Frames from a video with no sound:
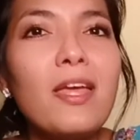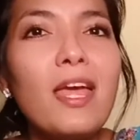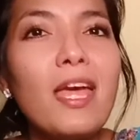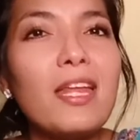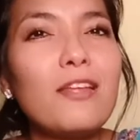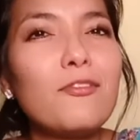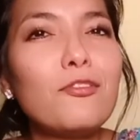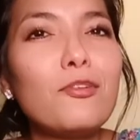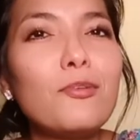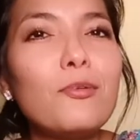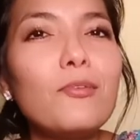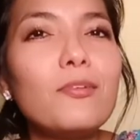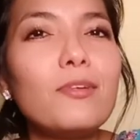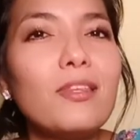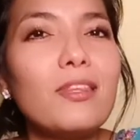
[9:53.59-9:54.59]
And if
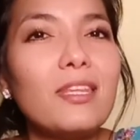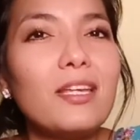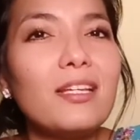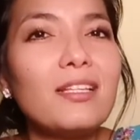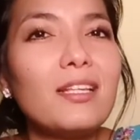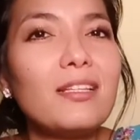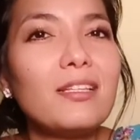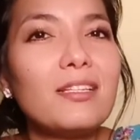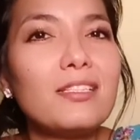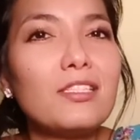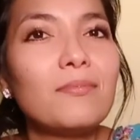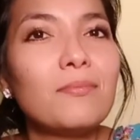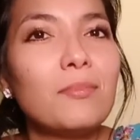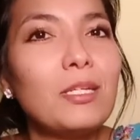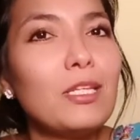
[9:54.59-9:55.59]
you think that
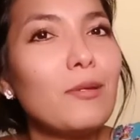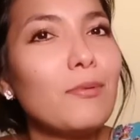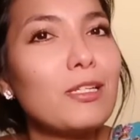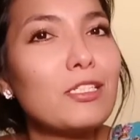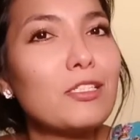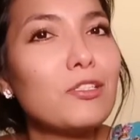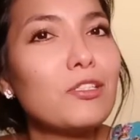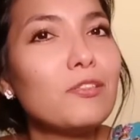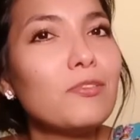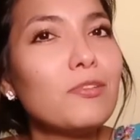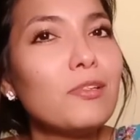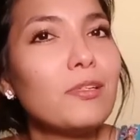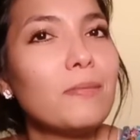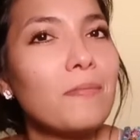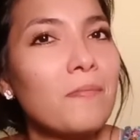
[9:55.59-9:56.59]
this video was
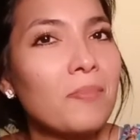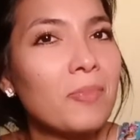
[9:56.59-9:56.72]
useful,